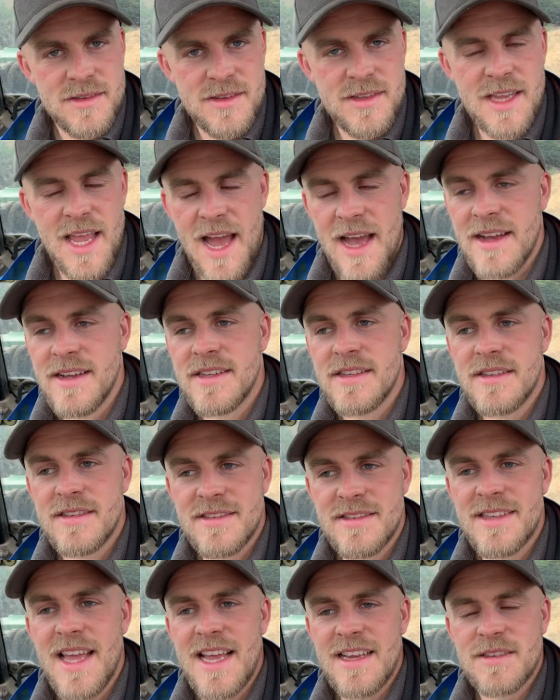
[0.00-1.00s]
Yeah.
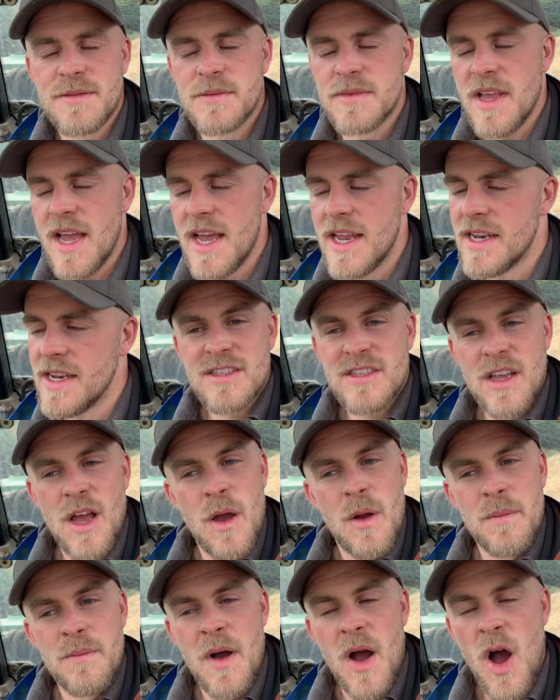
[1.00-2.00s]
Takes some saying,
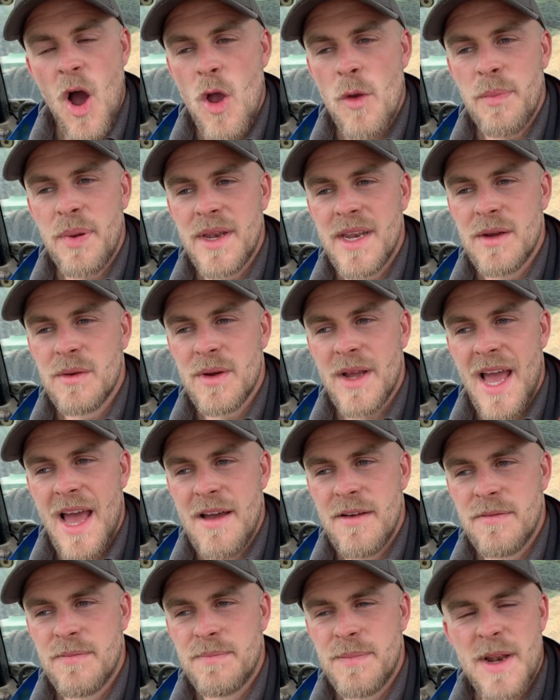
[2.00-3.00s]
so I'm hoping it will get
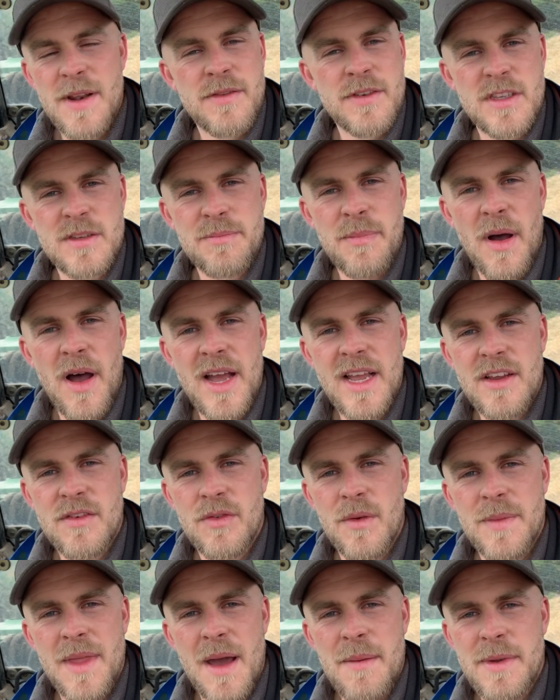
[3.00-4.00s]
a bit of a spike
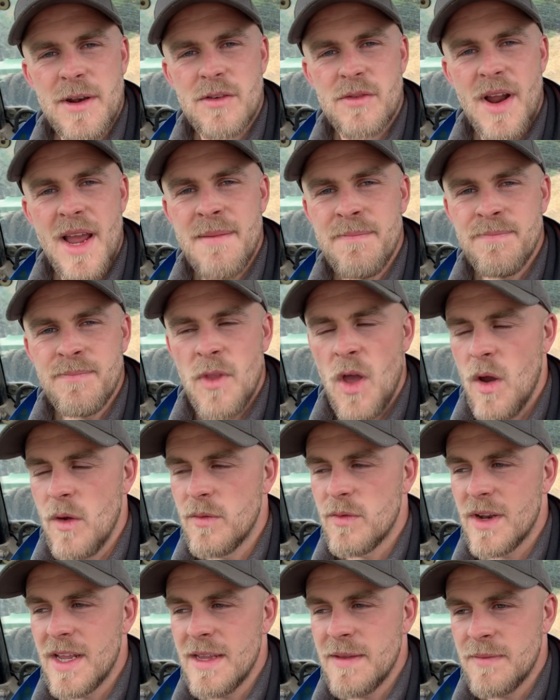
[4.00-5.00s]
from that bit of rain,
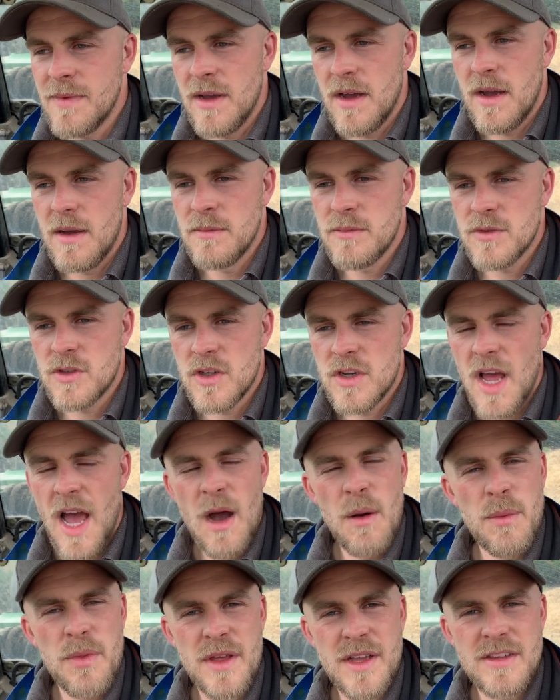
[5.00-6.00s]
hopefully. Should
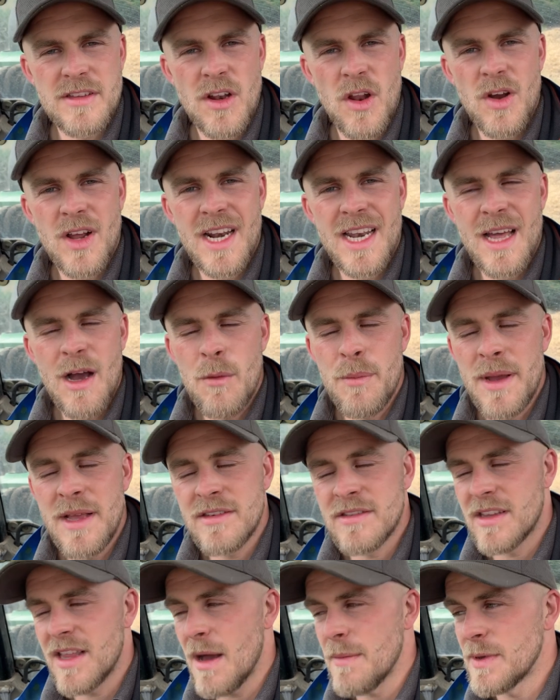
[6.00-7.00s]
help things along a little
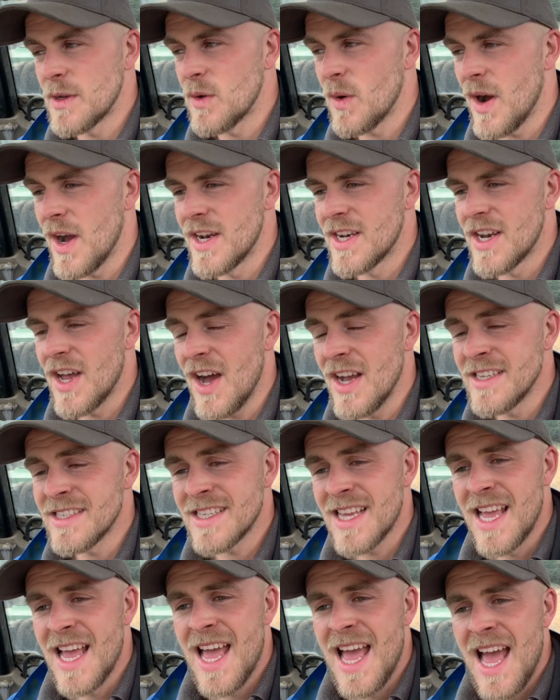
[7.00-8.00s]
bit, so that'd be quite nice.
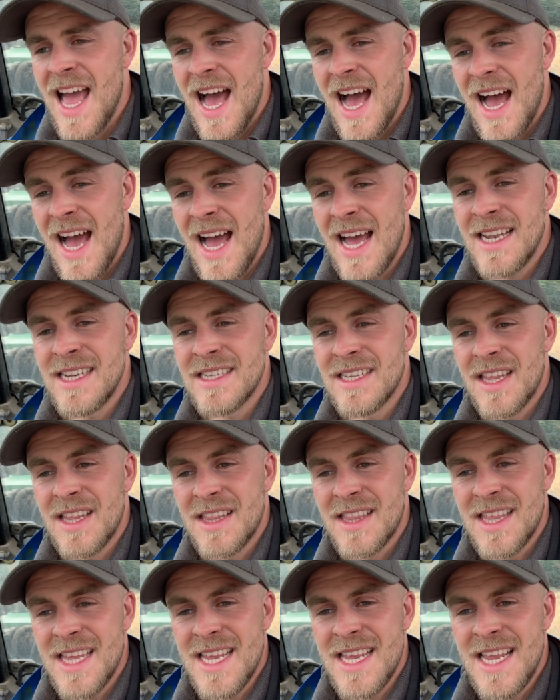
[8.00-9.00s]
And
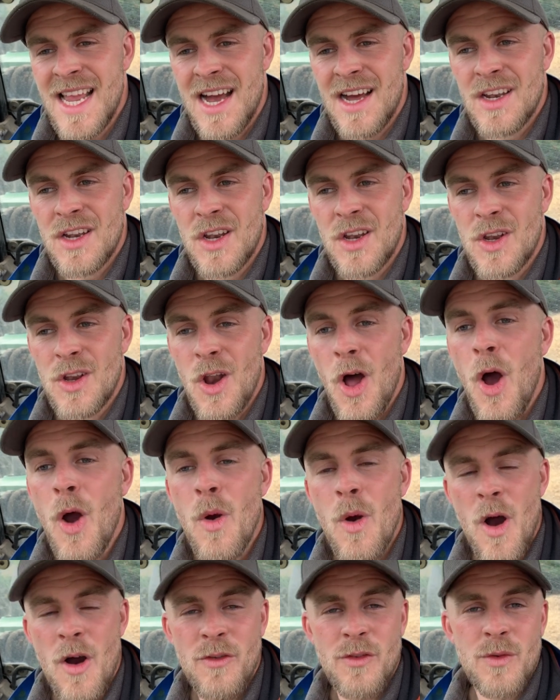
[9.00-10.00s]
the
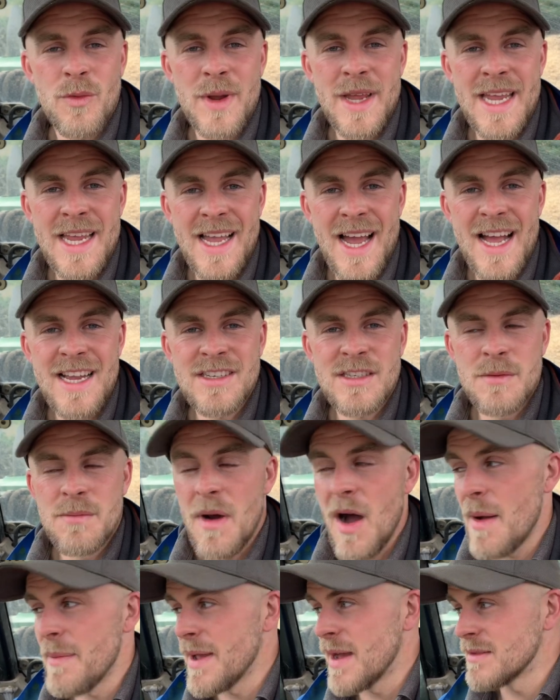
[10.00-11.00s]
low of the week, as you
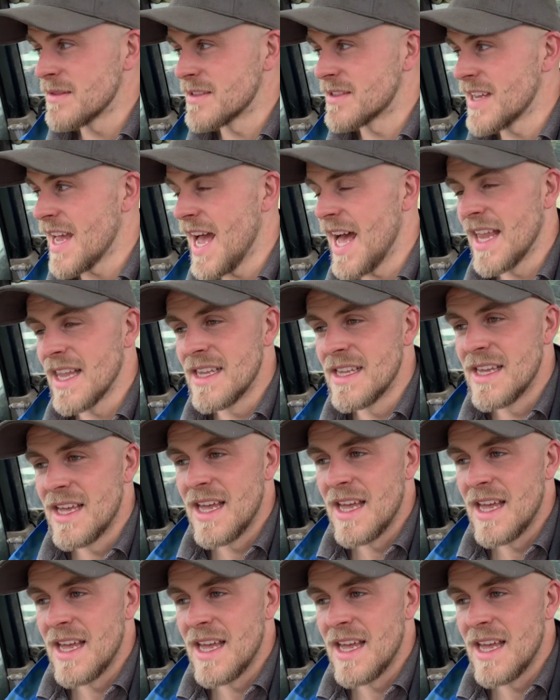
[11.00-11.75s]
might be able to tell,